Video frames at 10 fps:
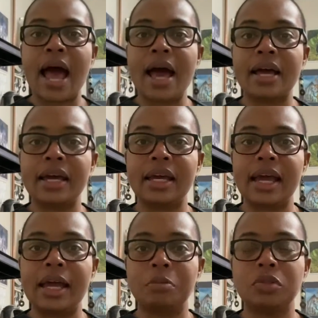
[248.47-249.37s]
I
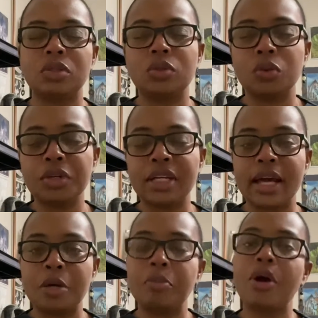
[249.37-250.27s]
am sort of
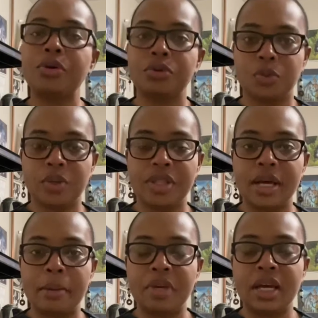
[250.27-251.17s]
kind of partners with
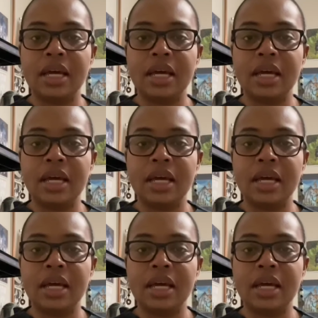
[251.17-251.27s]
them.